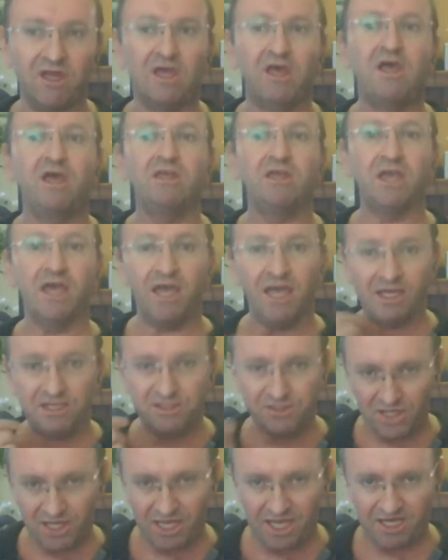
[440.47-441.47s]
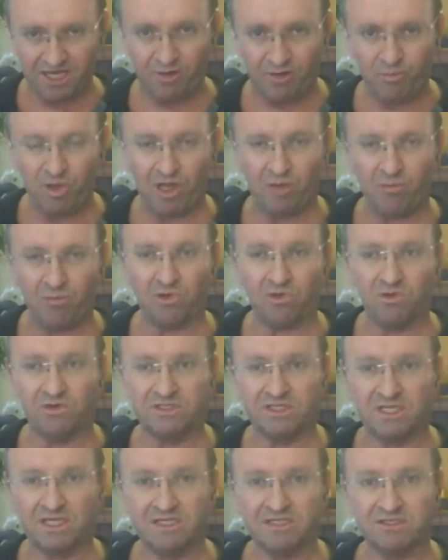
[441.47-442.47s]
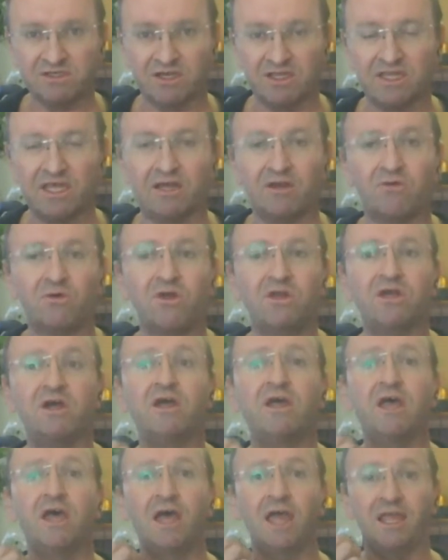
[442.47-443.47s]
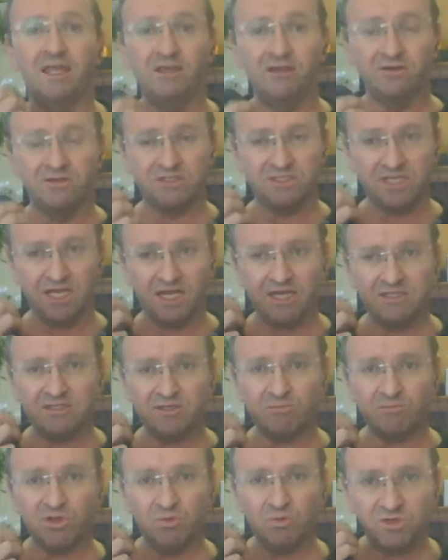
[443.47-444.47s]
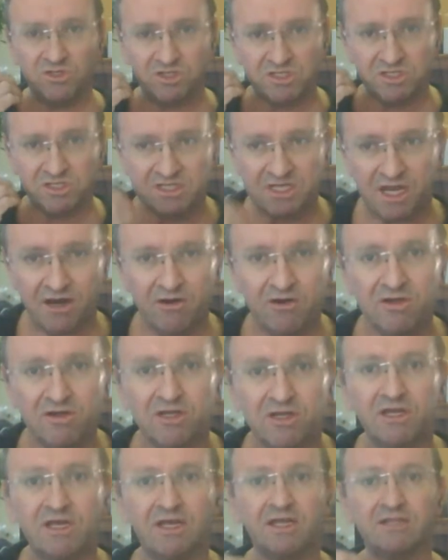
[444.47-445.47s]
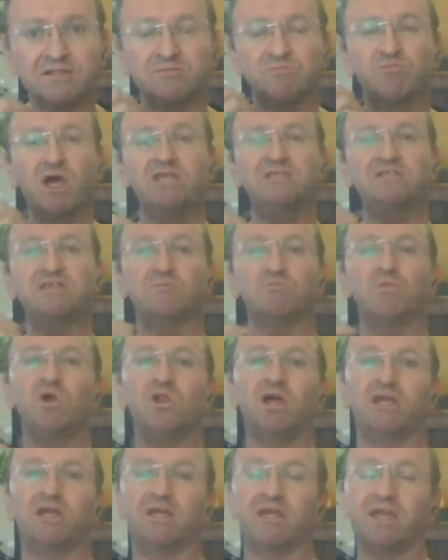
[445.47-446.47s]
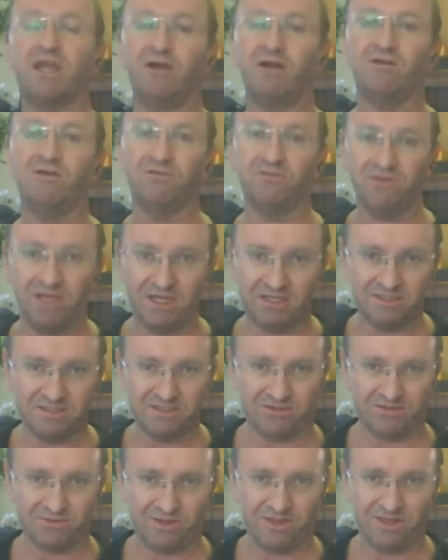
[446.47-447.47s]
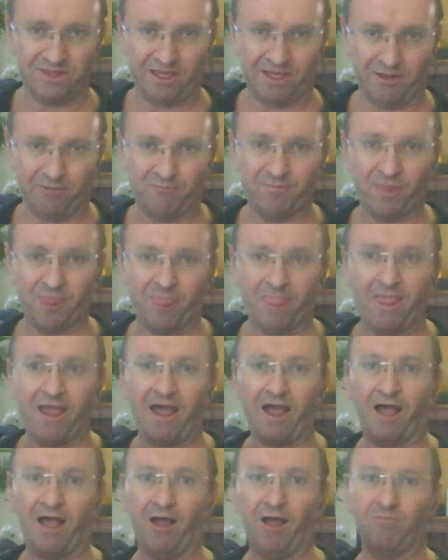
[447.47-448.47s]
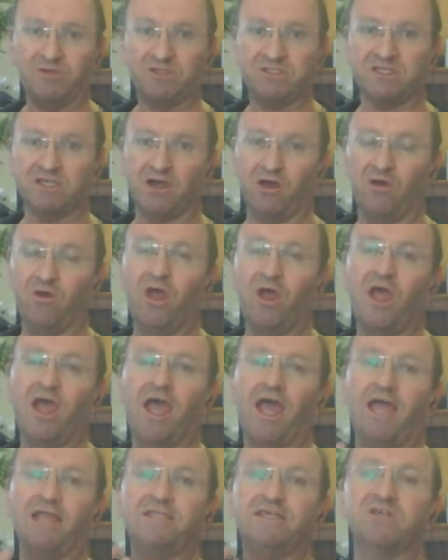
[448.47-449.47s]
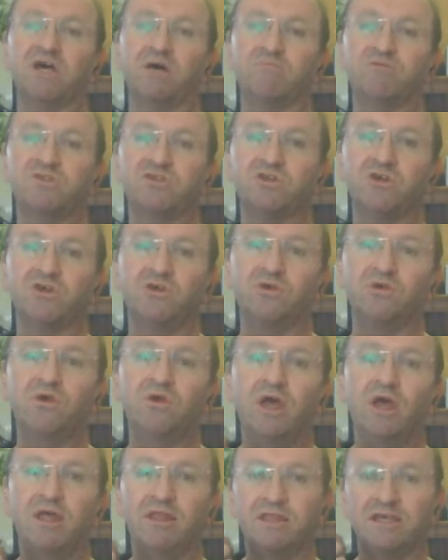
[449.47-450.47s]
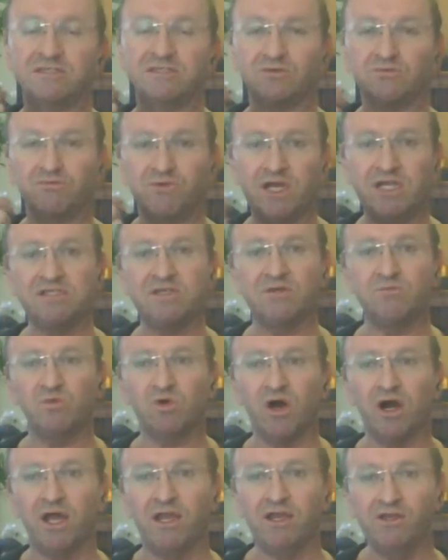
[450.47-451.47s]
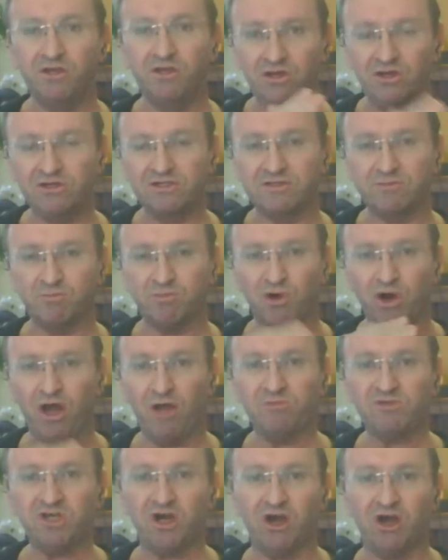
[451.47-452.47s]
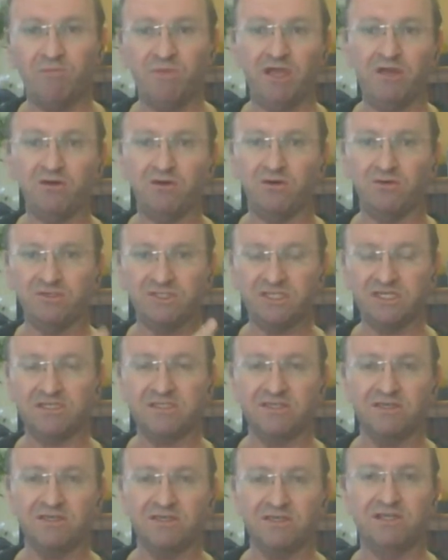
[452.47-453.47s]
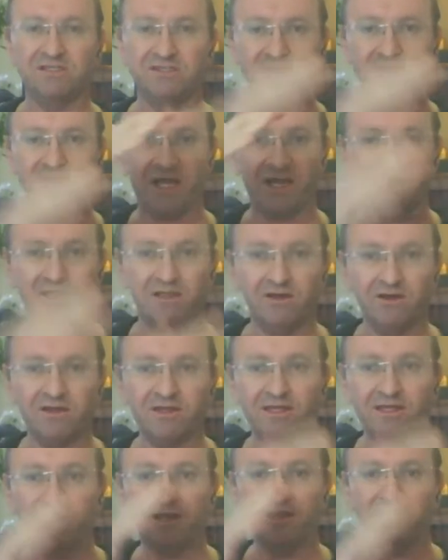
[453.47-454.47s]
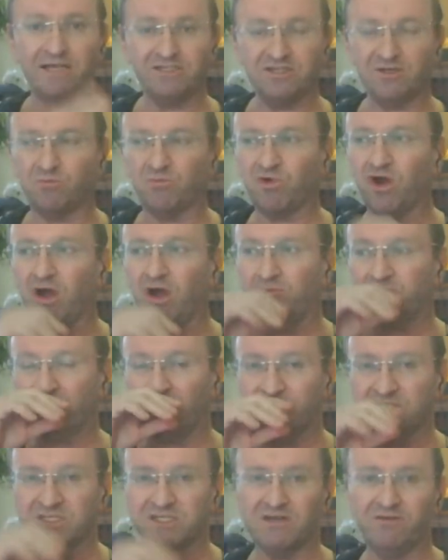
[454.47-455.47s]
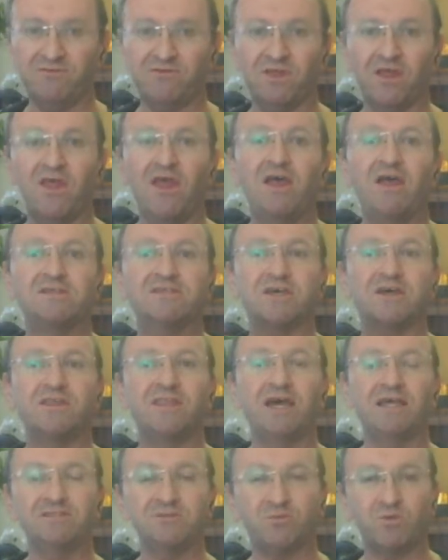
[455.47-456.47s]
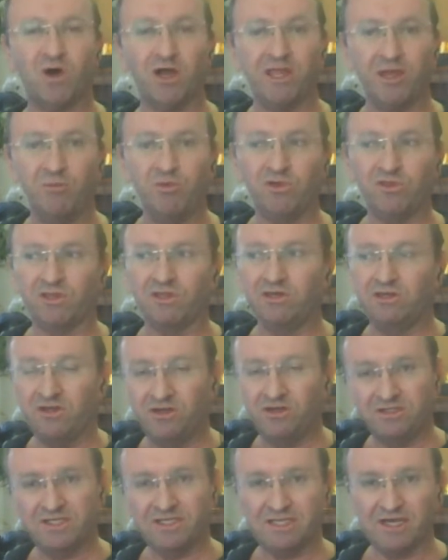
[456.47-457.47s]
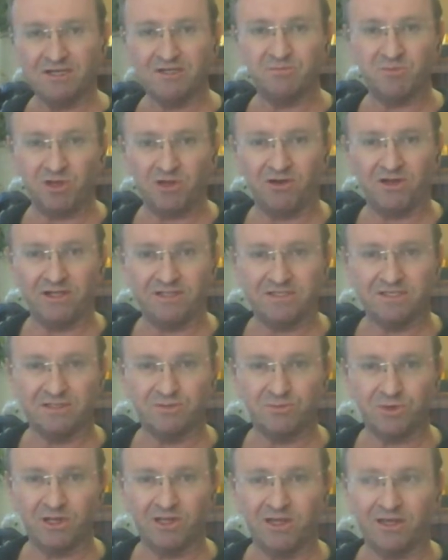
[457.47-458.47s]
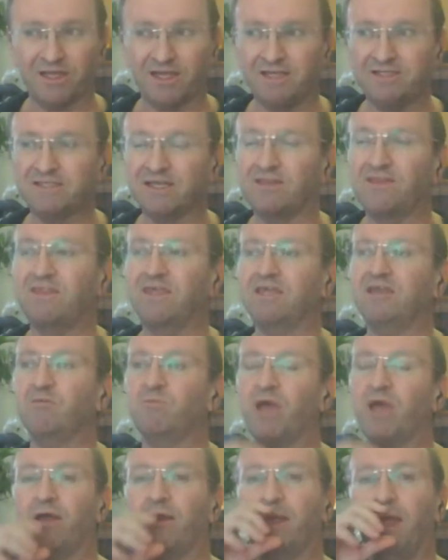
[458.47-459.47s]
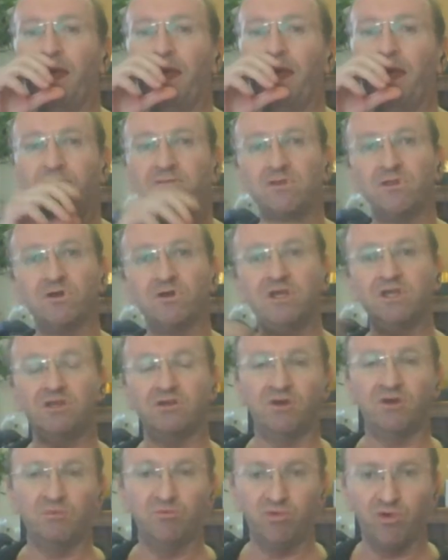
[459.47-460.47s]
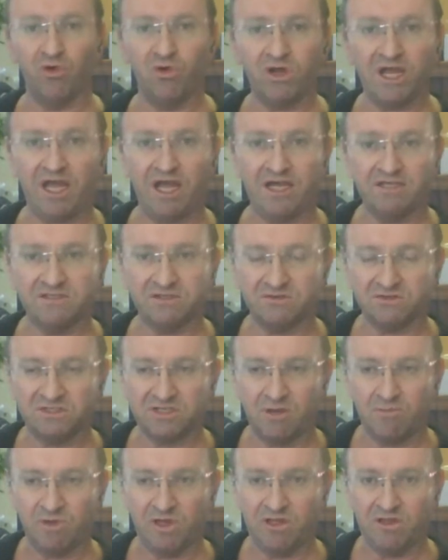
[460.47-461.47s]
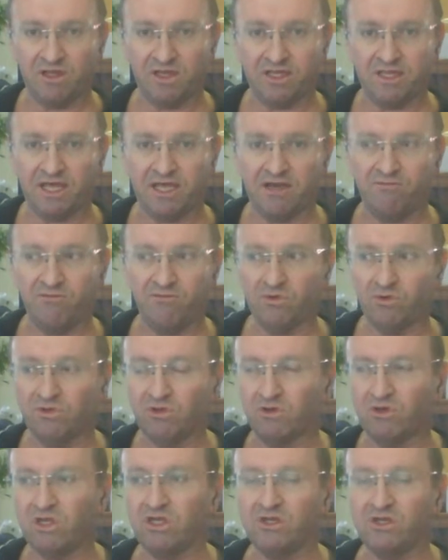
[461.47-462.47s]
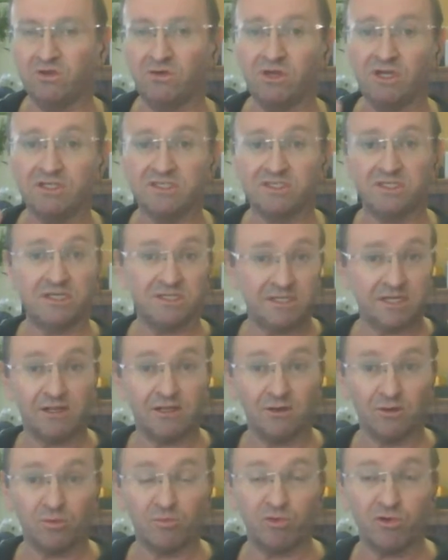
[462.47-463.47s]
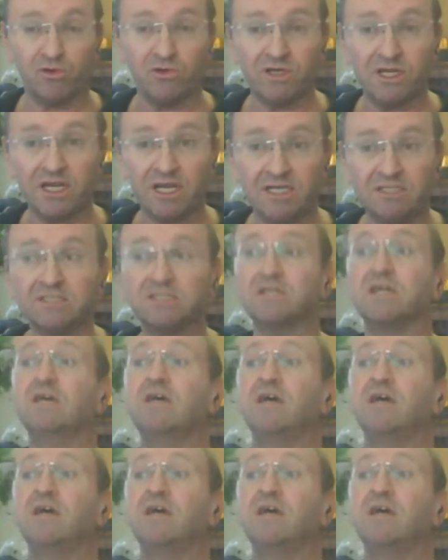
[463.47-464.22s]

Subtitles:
you're educating people or things like that, or you're saying something which is current. It makes it more like a current affairs sort of thing. So it comes up to, there's a reason why news prime time they call 6:30 to 8 o'clock. That's your prime time stuff. So that's why they put the news in those periods as well. Okay, so think about if you're looking at doing broadcasts or something like that, if you're looking at doing a 6 o'clock broadcast,